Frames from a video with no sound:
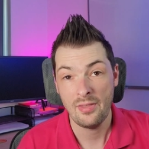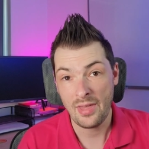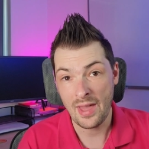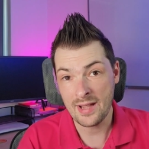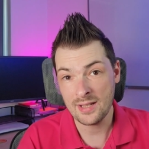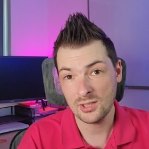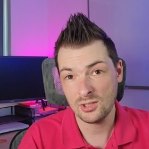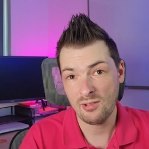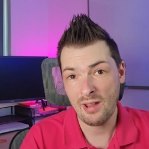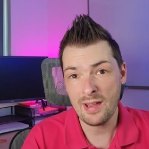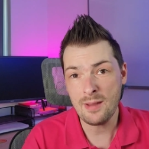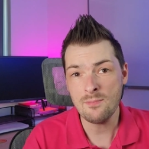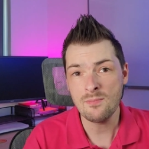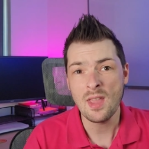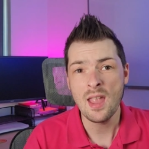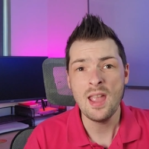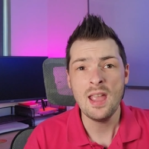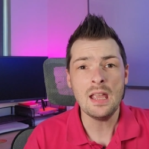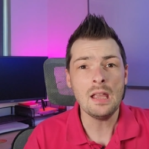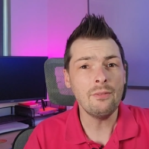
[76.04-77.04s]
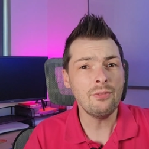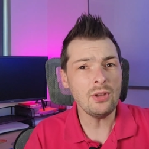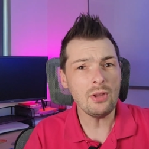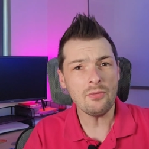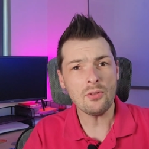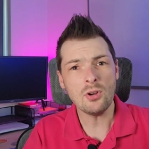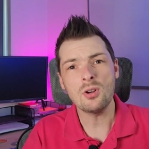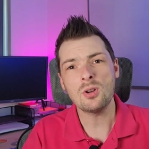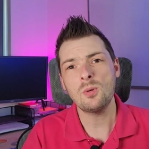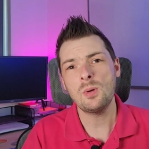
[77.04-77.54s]
Thanks, Ray. If you've
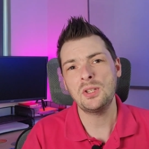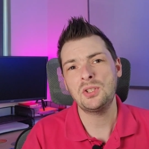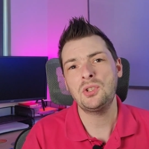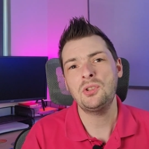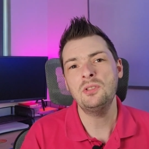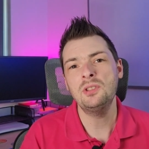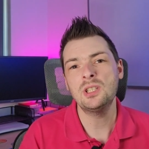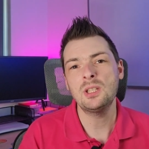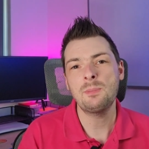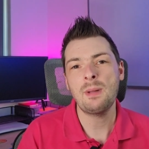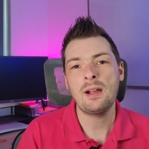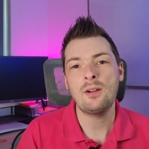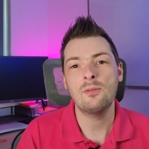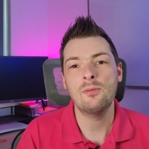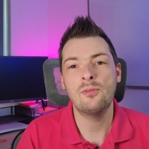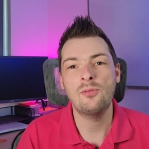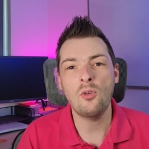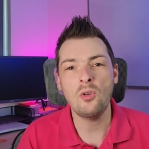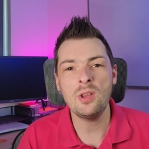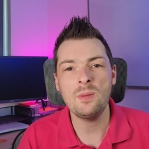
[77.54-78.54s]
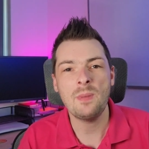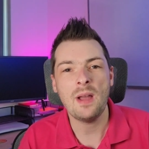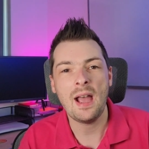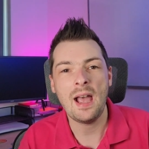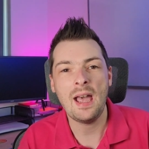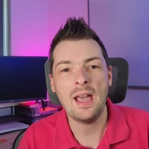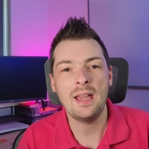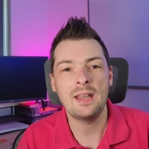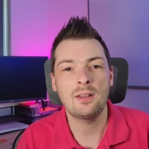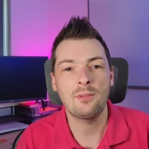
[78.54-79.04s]
got questions about VoIP
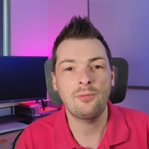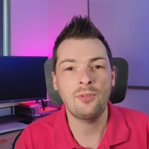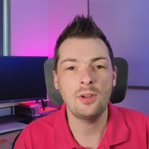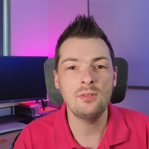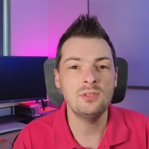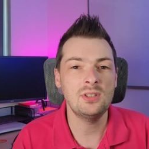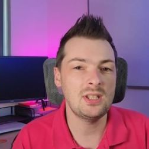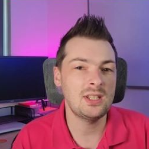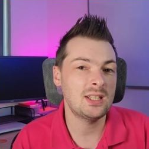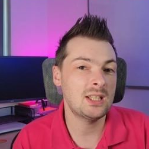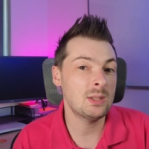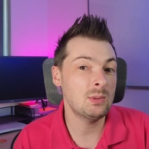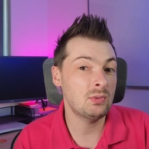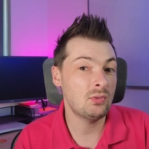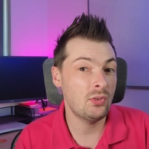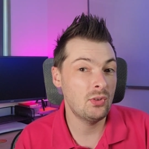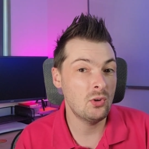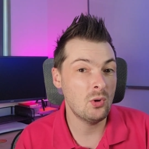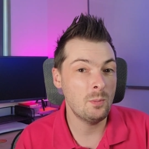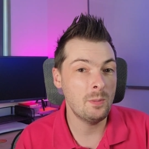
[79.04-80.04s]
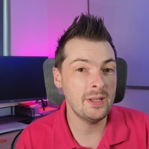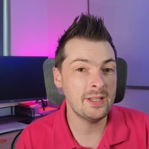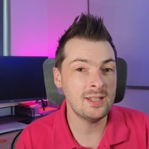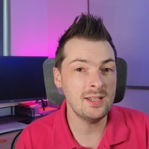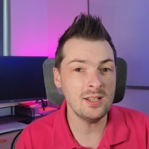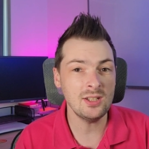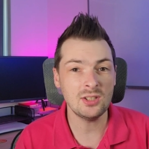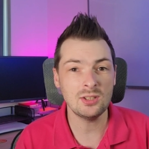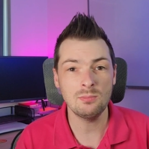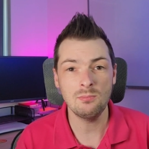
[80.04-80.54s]
and phone systems for your
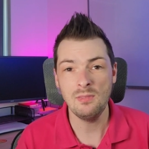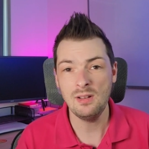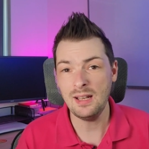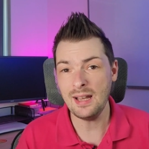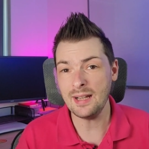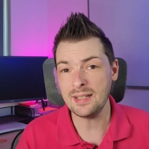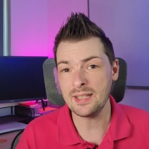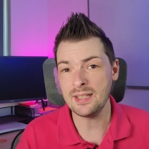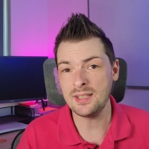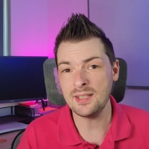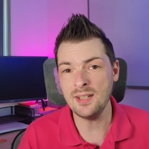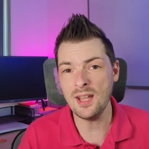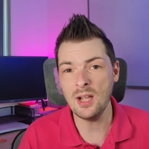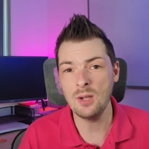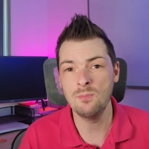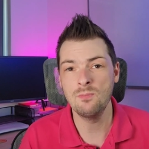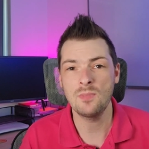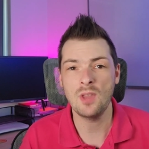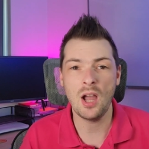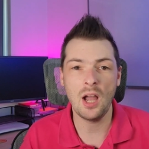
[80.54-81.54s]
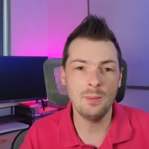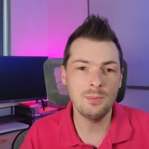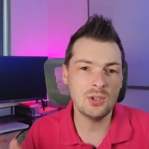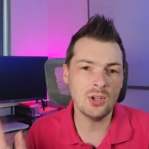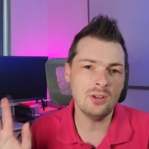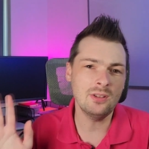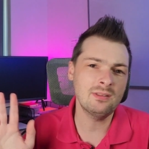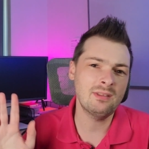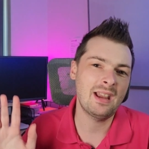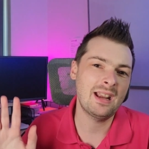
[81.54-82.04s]
business, let us know. I'm
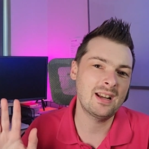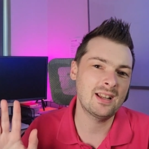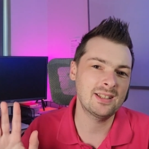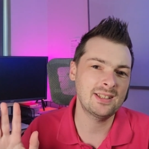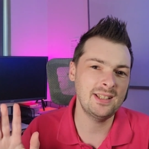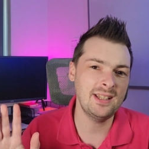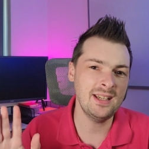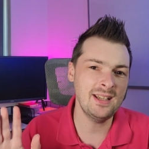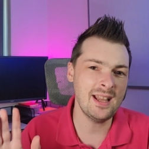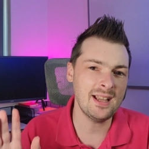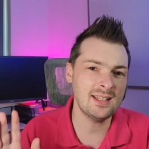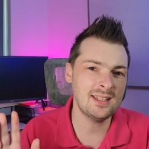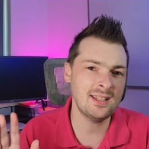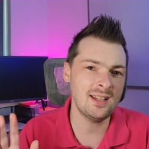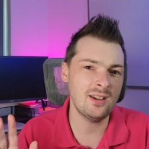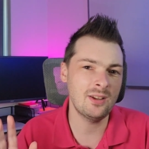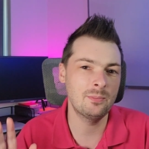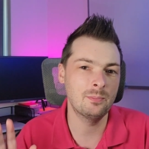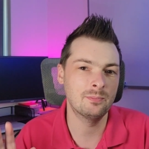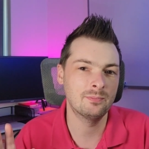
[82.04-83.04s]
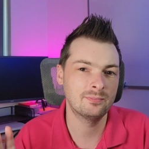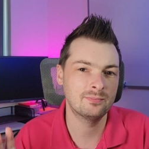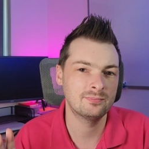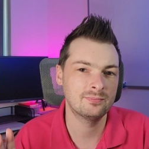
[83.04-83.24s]
John, and I'll see you next time.